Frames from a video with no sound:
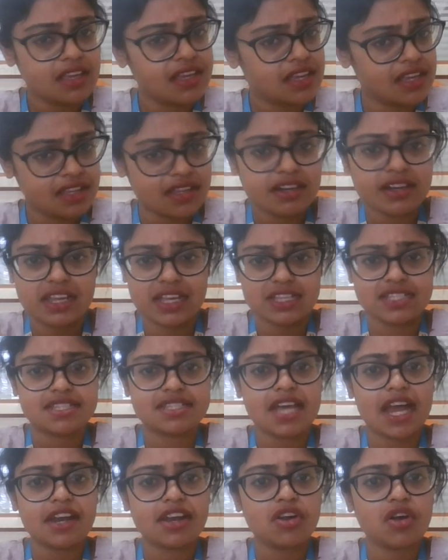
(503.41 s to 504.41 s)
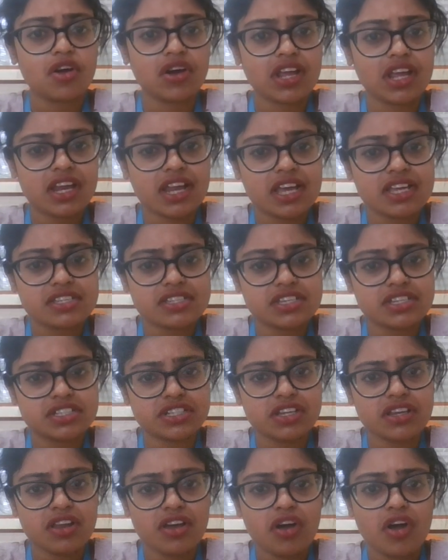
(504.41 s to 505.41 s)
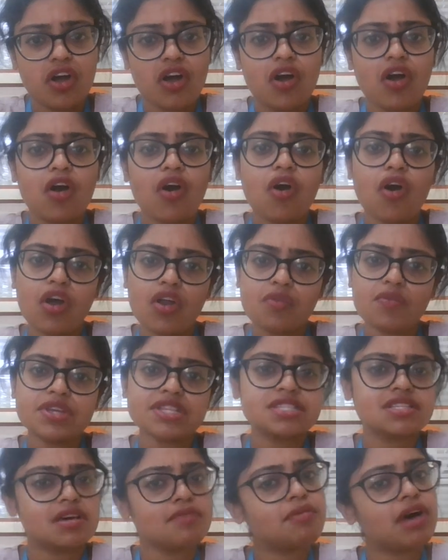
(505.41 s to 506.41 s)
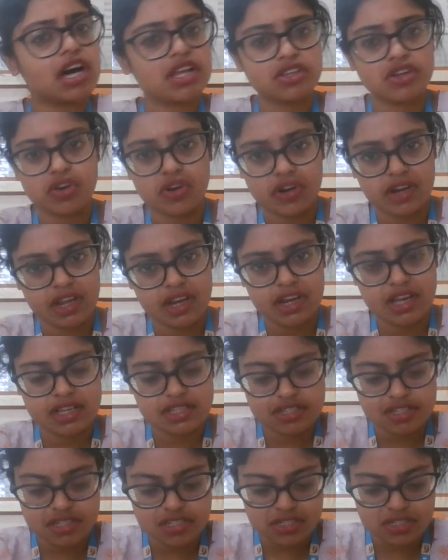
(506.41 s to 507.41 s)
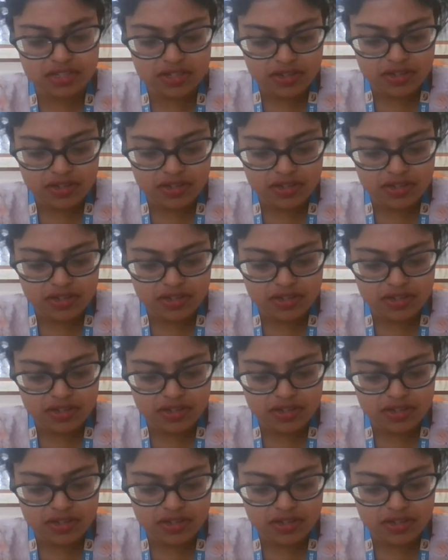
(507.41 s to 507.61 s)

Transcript: either inside an organization or with some other organization?